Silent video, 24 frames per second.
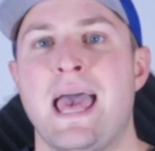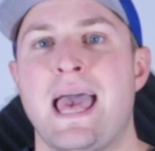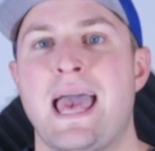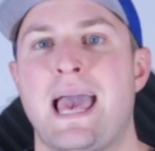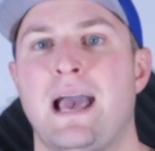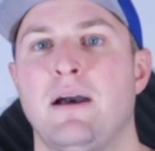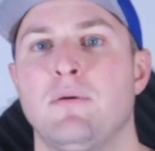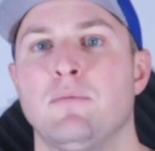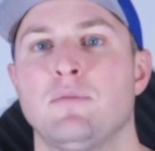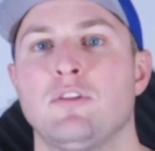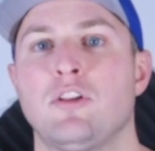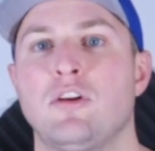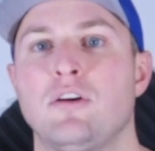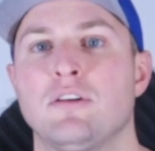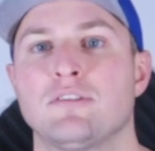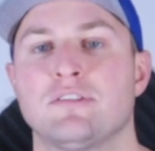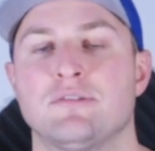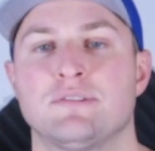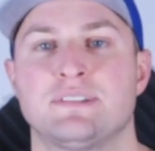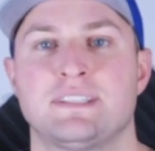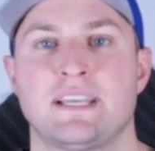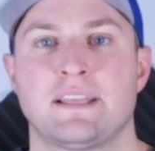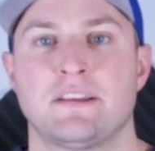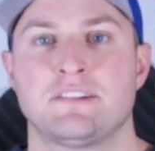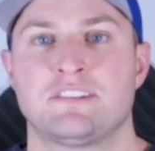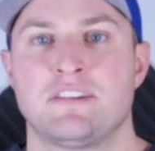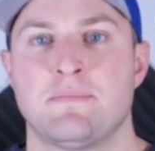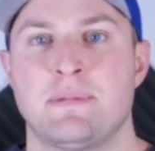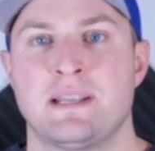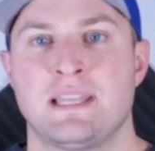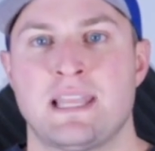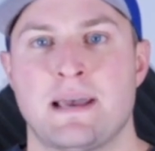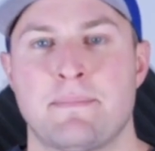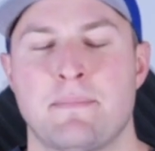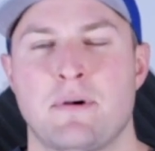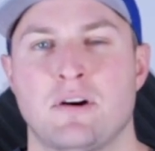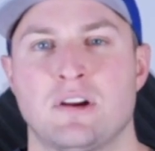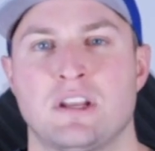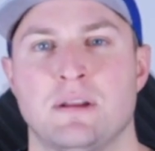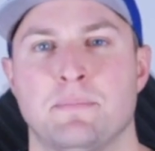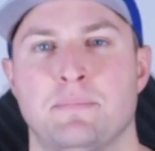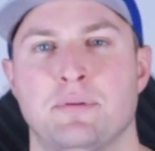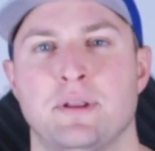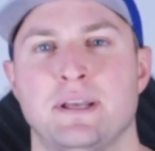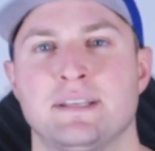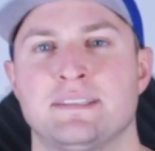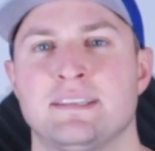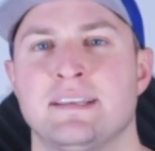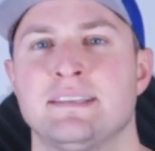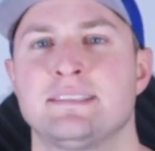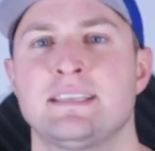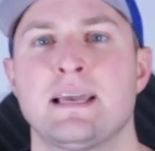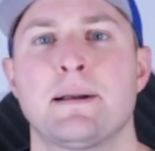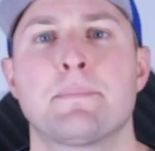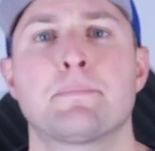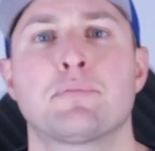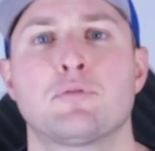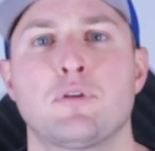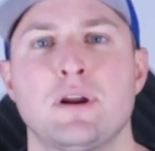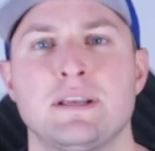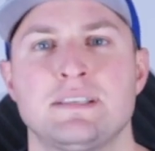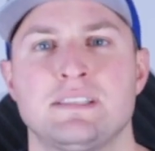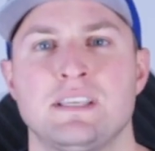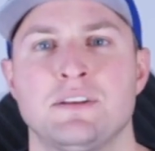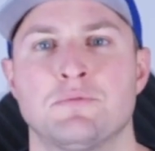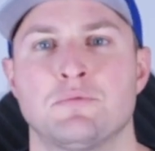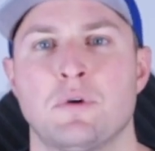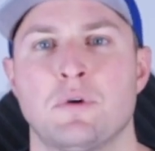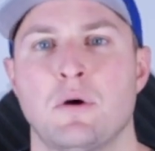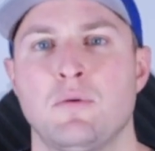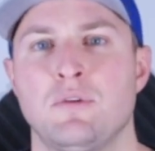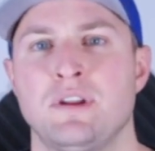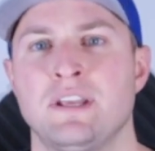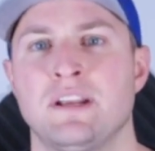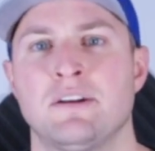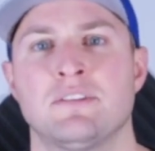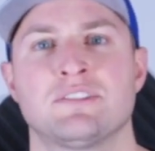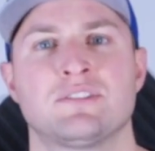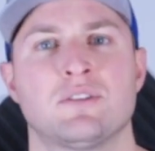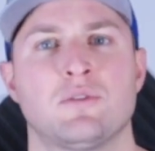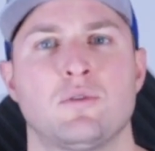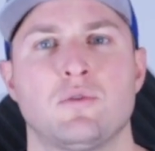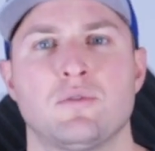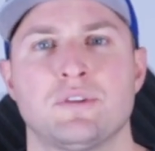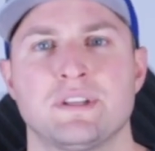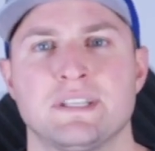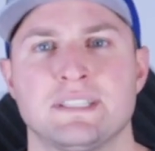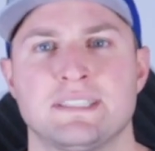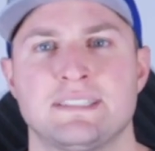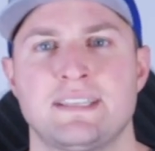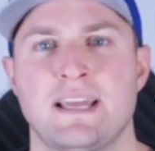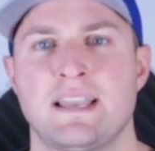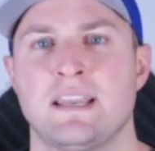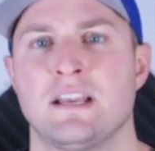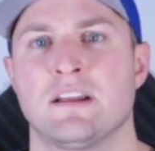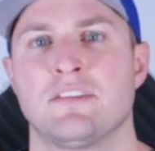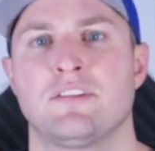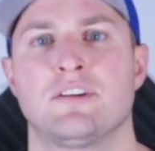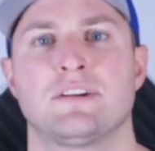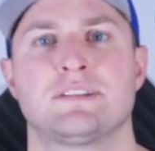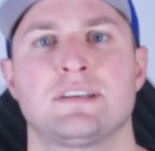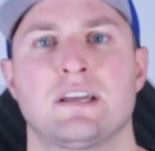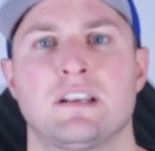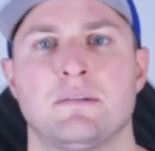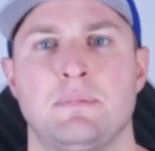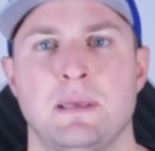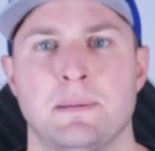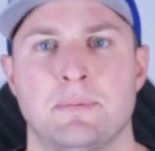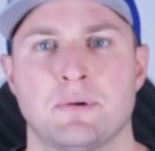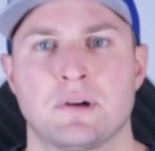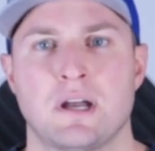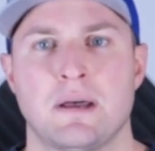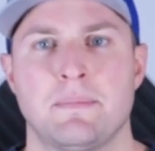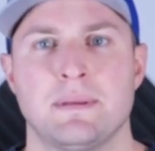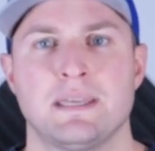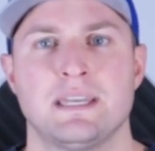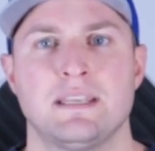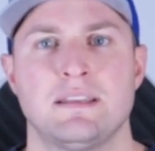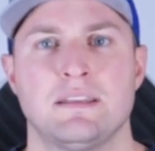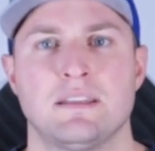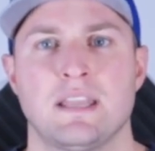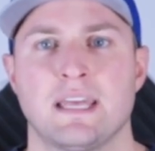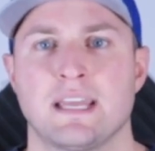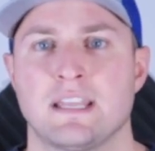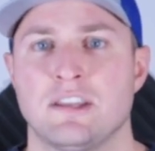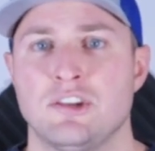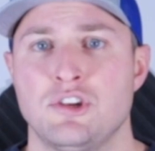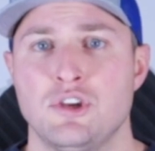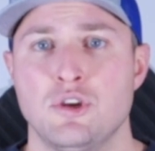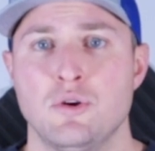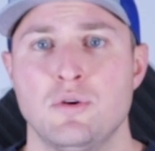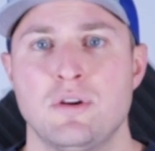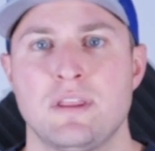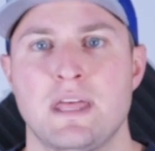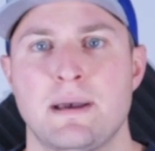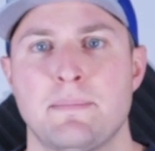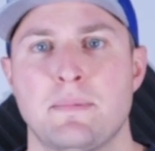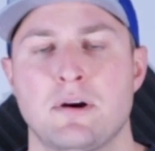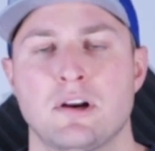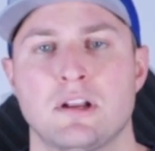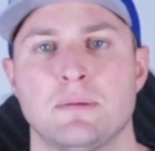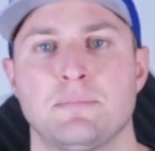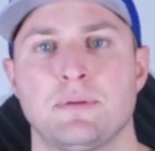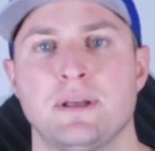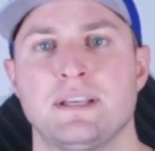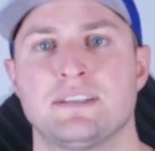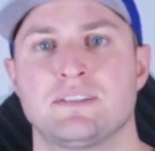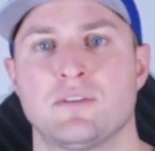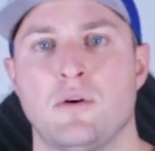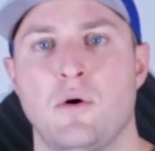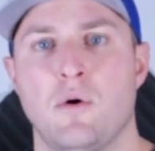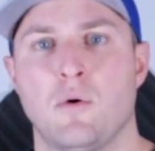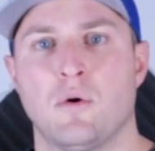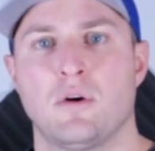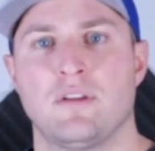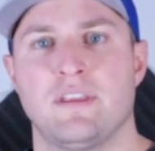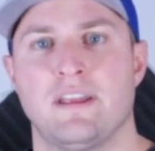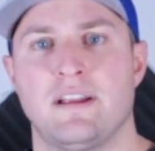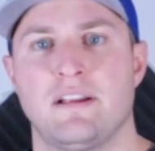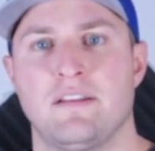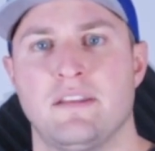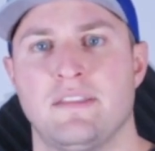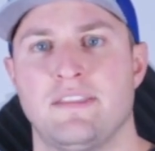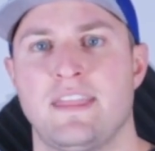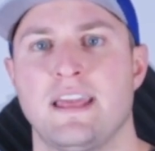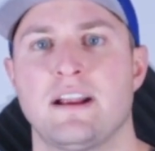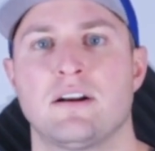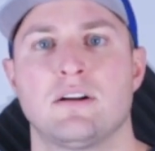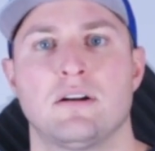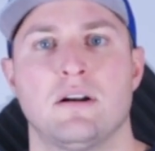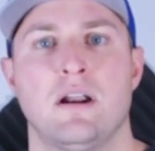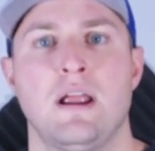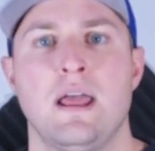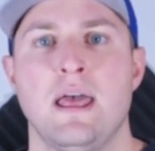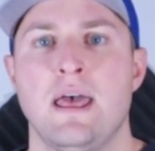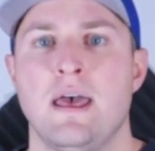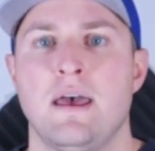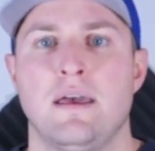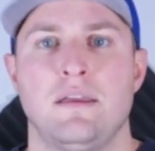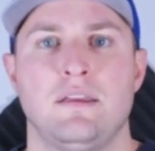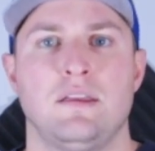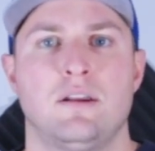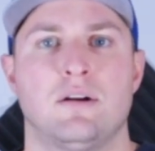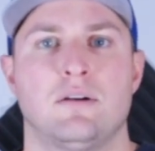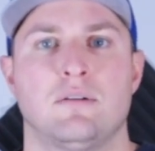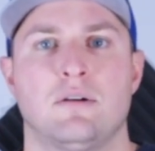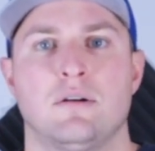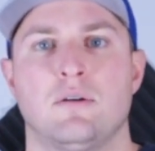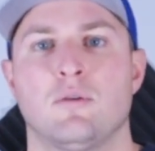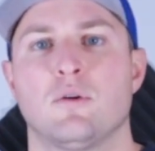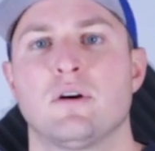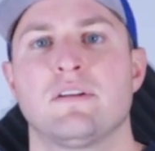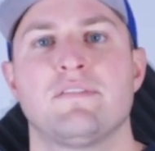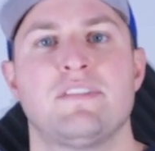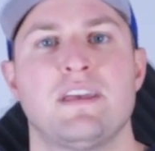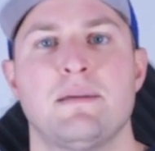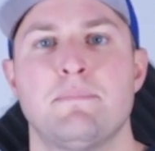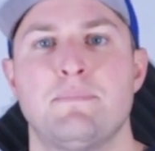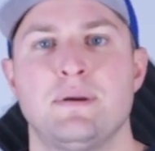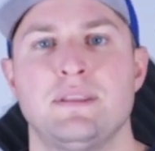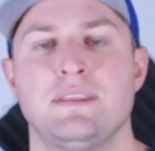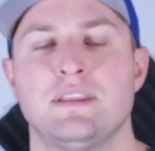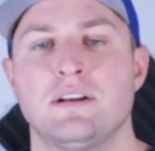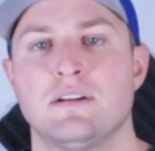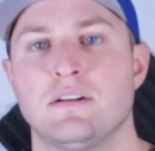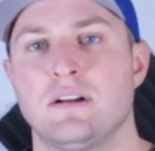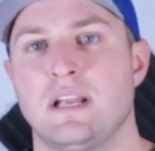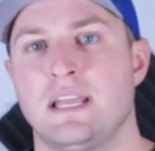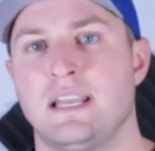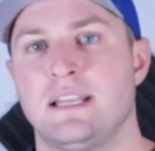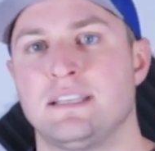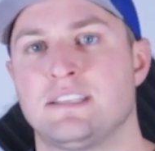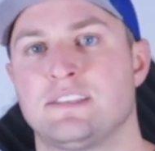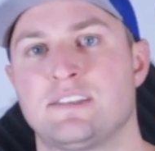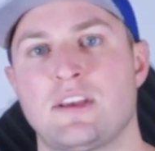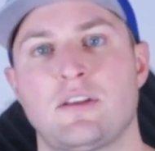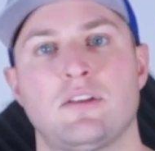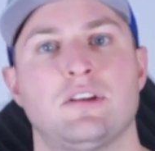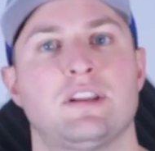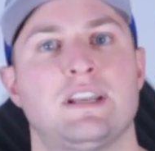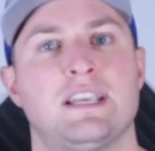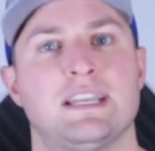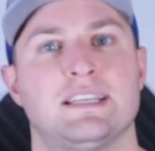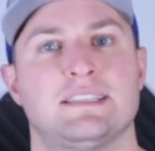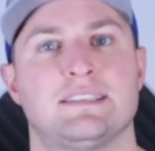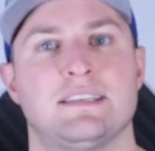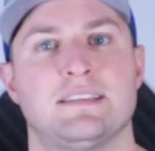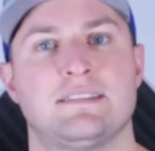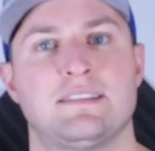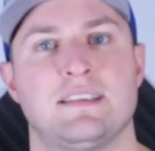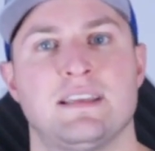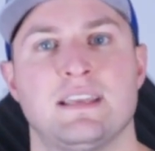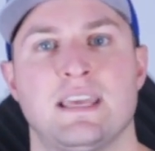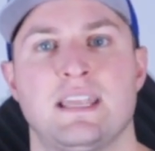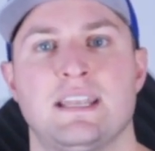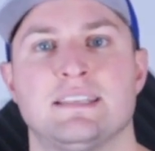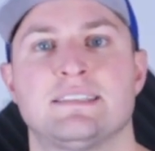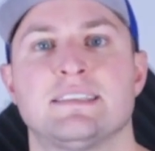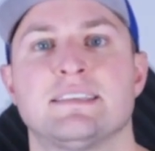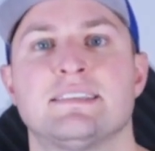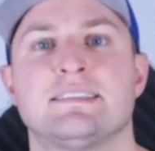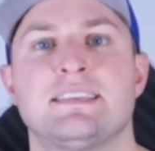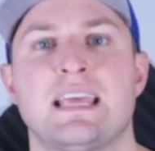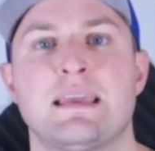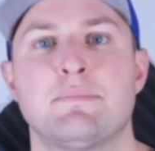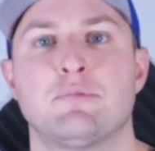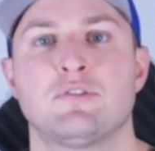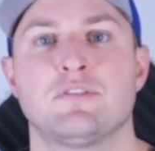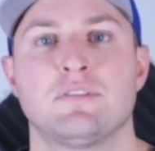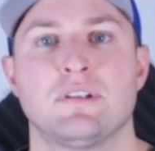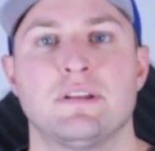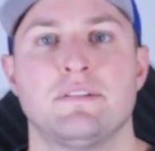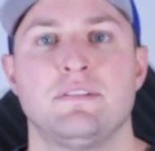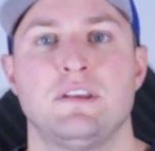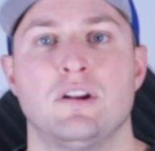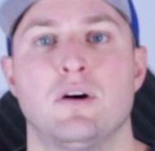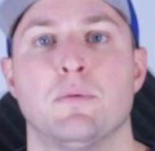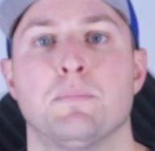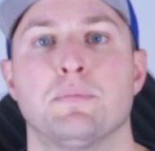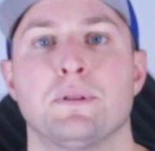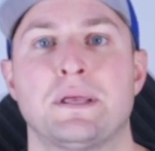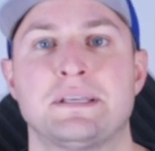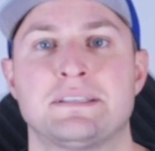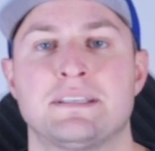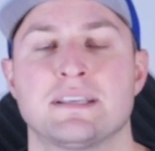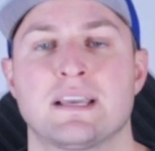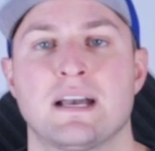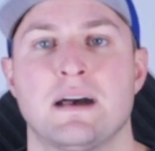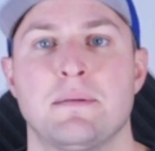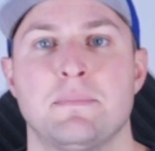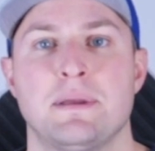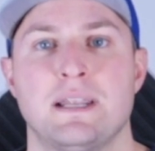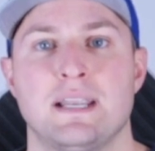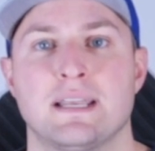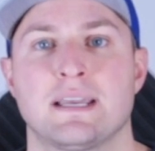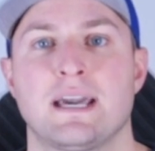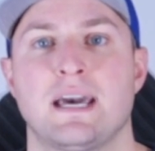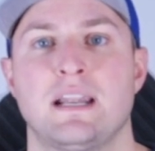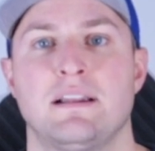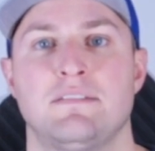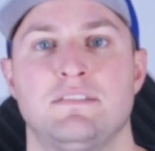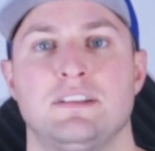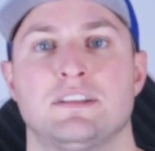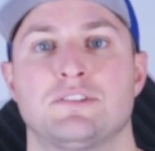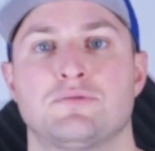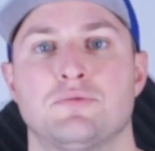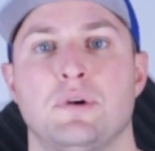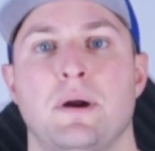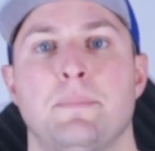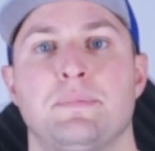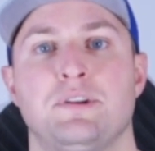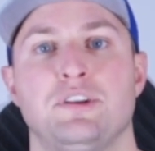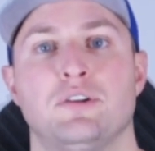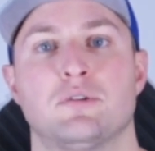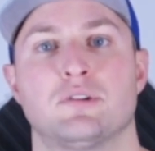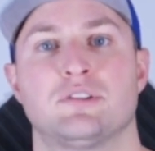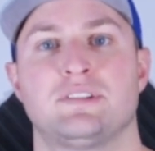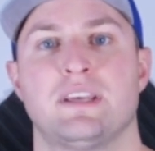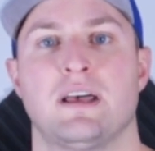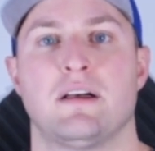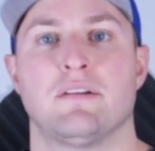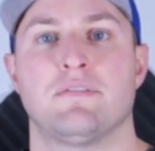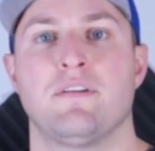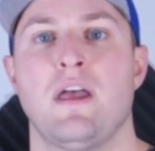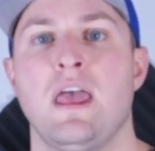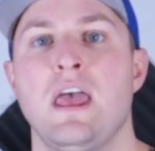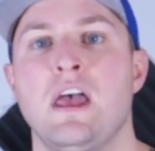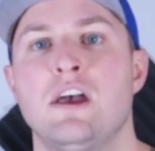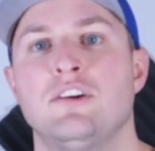how long those sellers have been in that marketplace. Is that price eroding or is it holding steady? Are there a ton of people coming in like new to that marketplace, or they're or they've been there and it's solid and existing and it's a stable, place to come in and kind of disrupt yourself.